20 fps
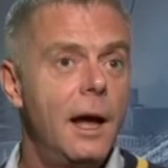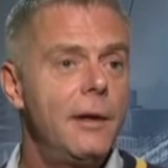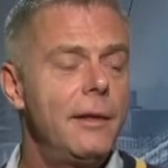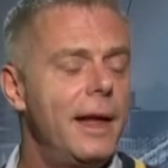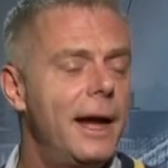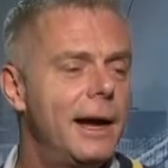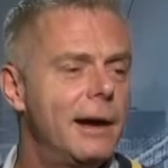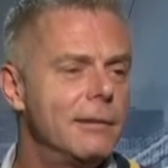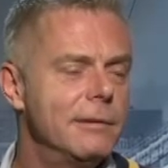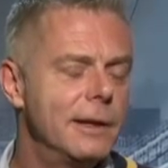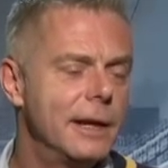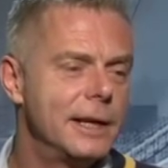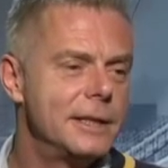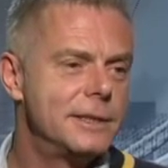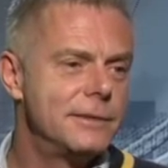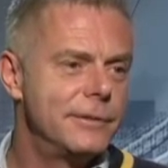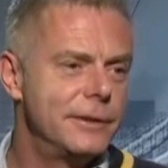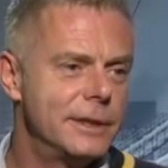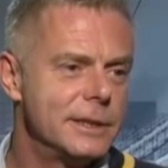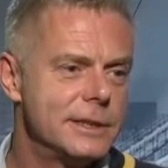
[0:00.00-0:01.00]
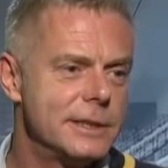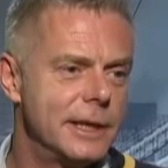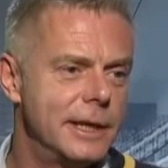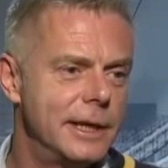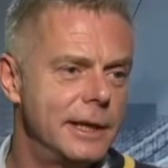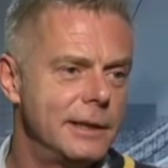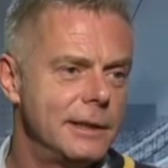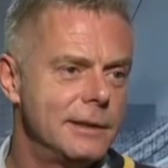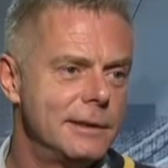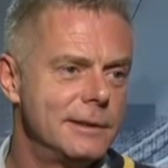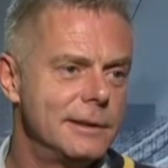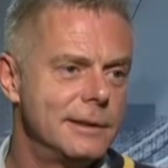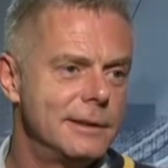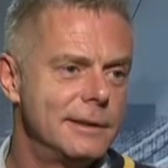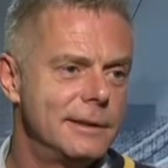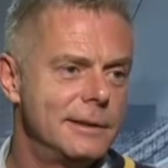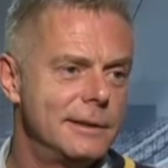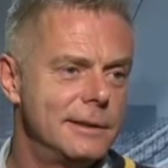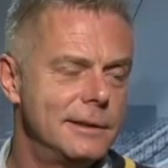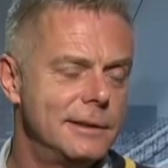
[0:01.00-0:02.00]
How nice of you to say
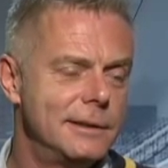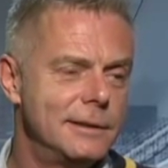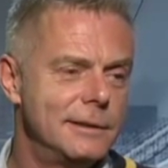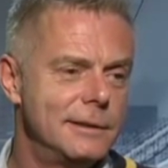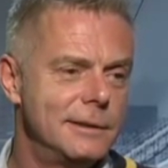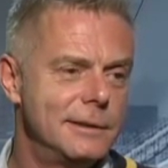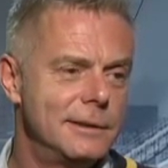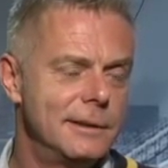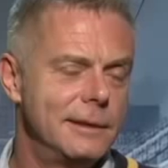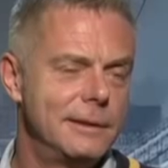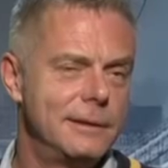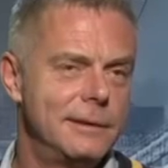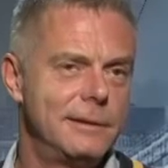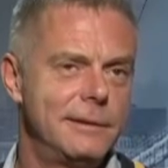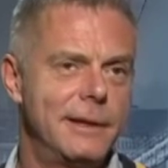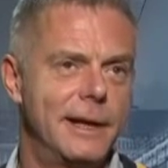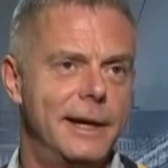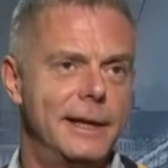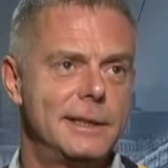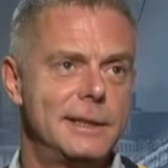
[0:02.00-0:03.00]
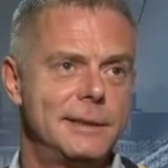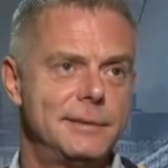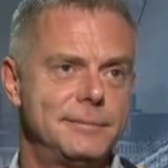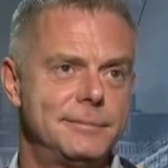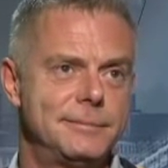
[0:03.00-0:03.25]
that.